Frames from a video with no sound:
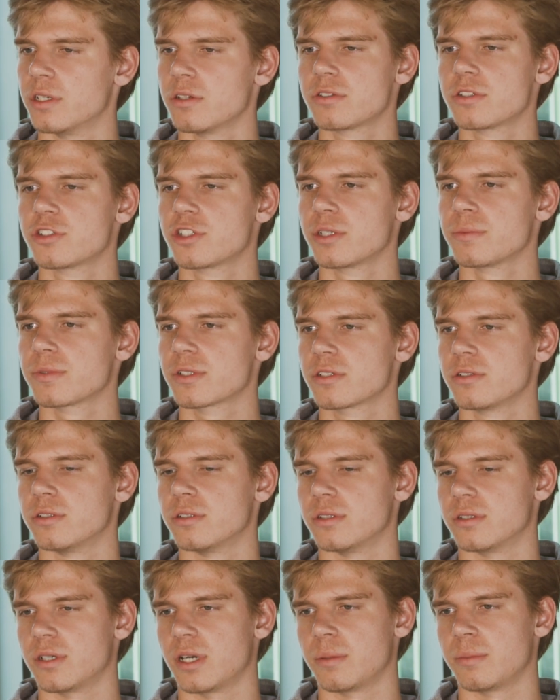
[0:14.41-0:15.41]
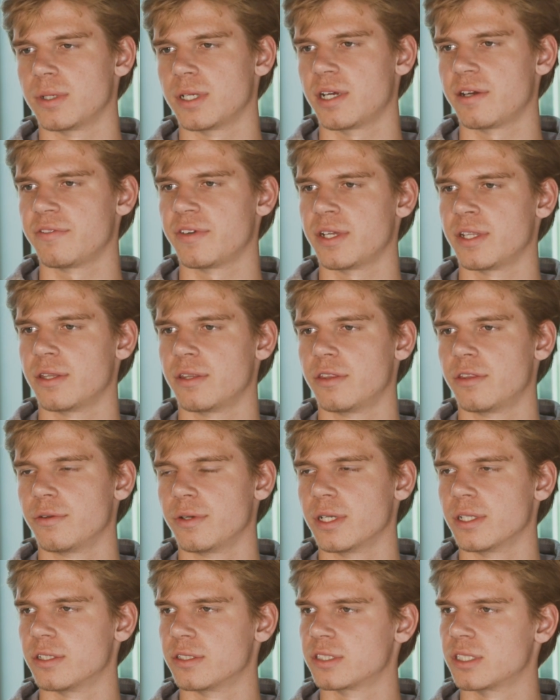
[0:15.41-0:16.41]
It was a dream school. I mean, I've had
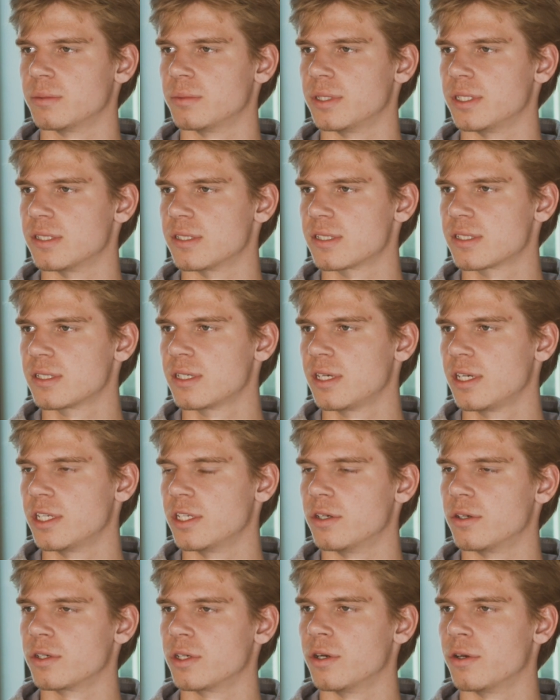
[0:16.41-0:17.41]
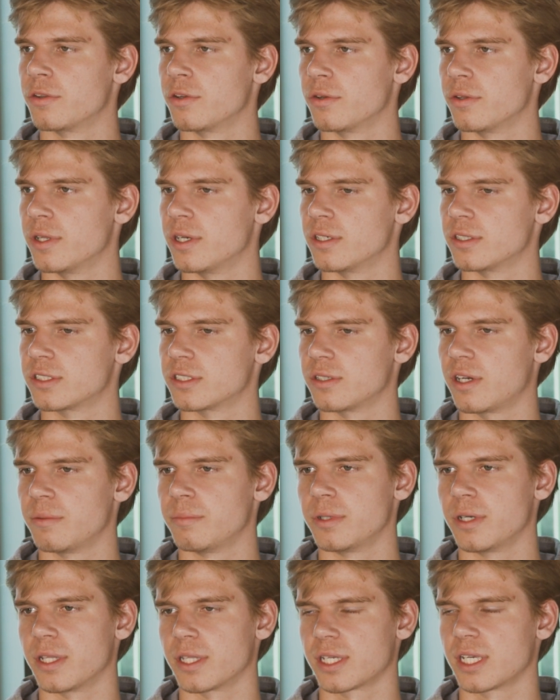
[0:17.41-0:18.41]
three other siblings you know, go through there, so I've
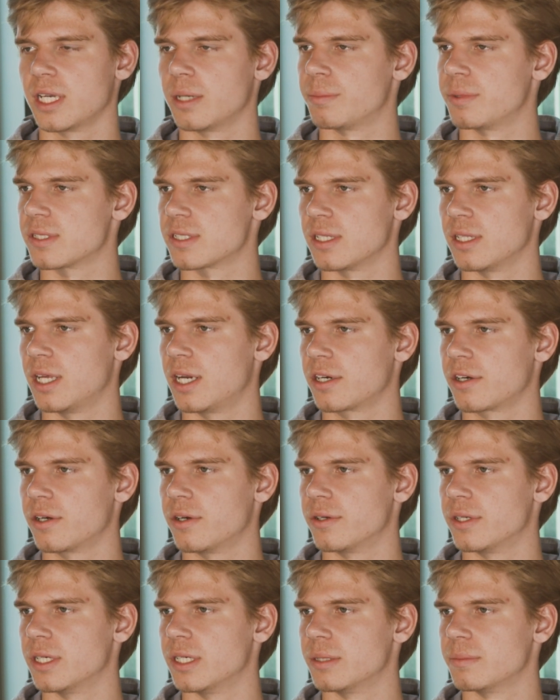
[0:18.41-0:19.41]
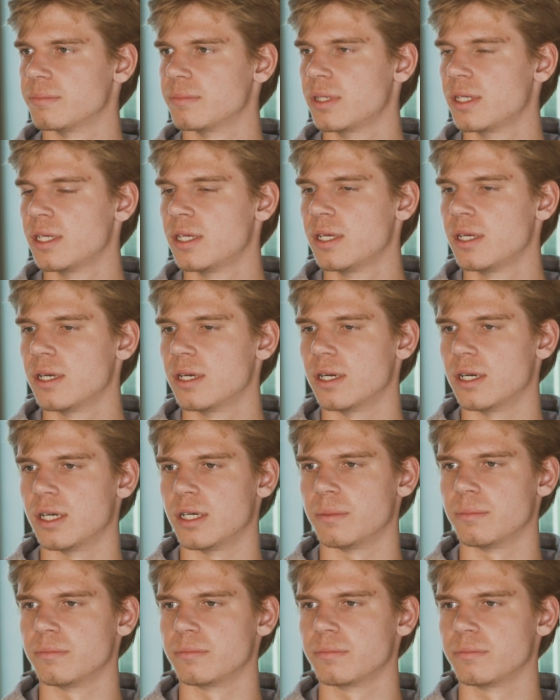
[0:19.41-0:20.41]
been on campus a lot growing up.
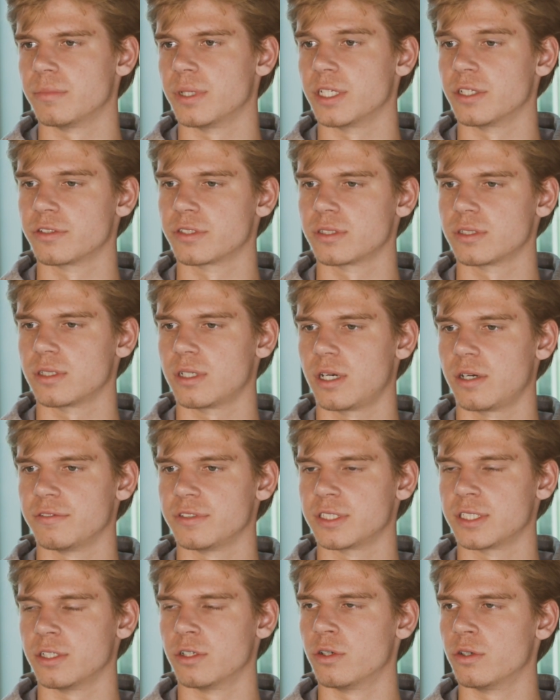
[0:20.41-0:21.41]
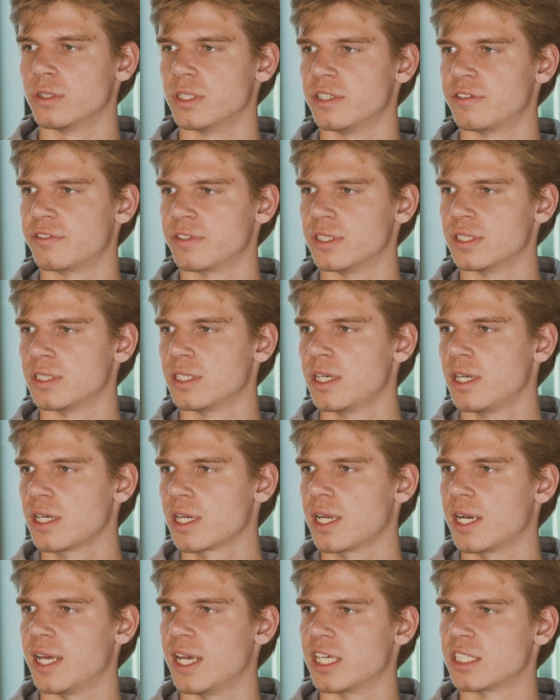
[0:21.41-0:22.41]
Um, but it was obviously a whole different
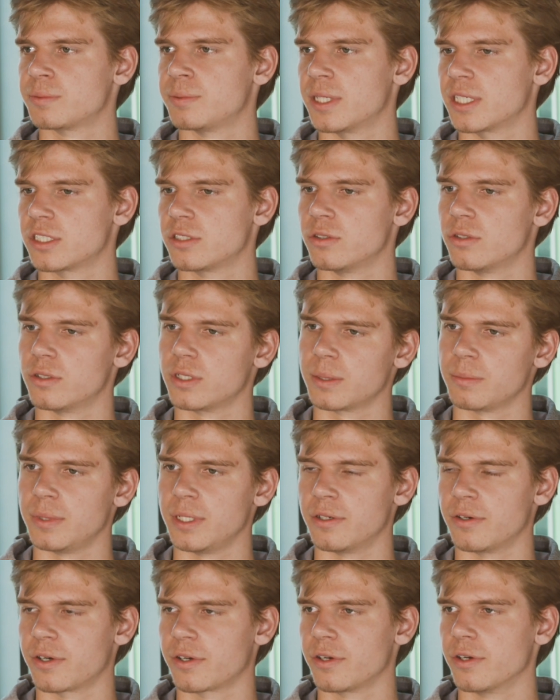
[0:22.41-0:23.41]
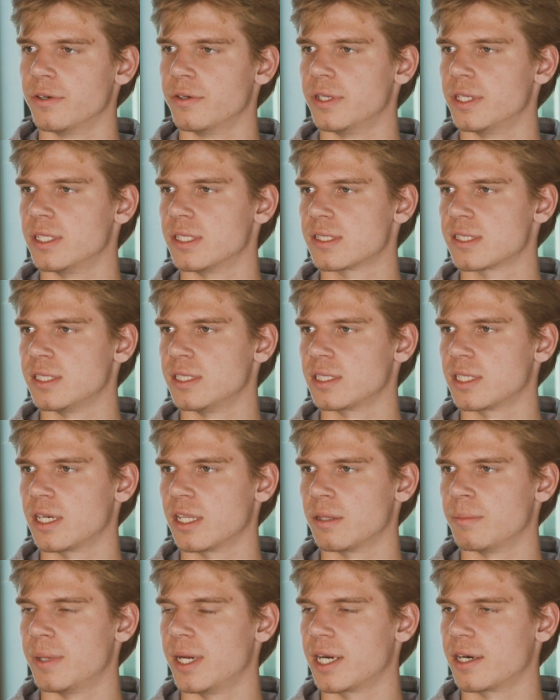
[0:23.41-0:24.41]
kind of aspect to it, being recruited and seeing kind
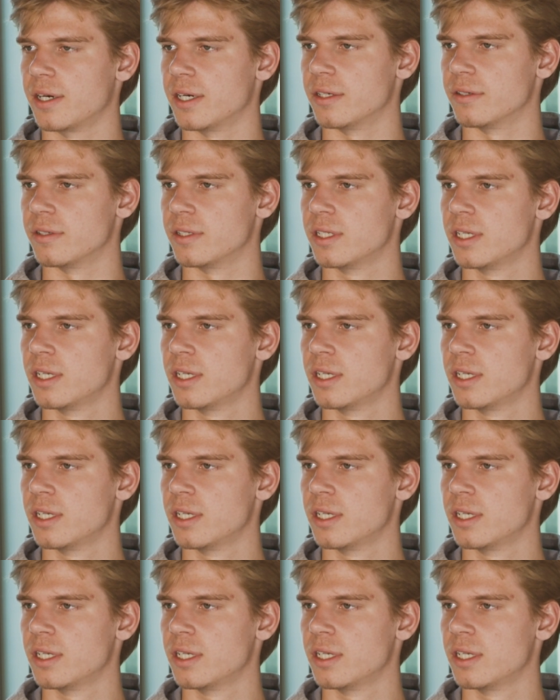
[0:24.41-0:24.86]
of the background